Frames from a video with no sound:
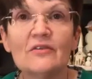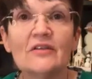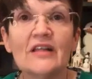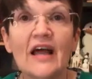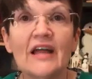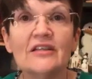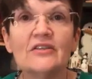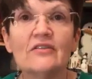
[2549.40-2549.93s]
so
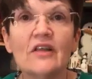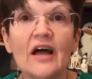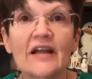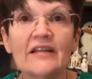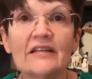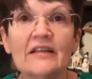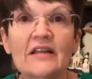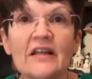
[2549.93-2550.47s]
glad you
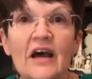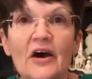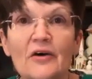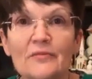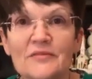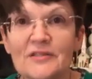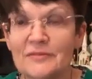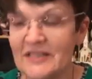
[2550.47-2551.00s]
like the
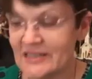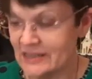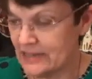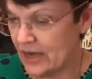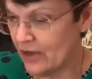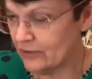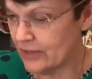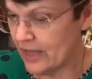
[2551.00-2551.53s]
gnomes, Miss
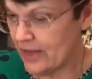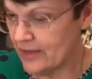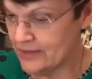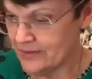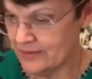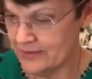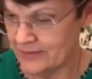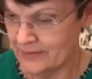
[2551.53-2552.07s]

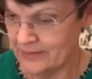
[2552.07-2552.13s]
Nola.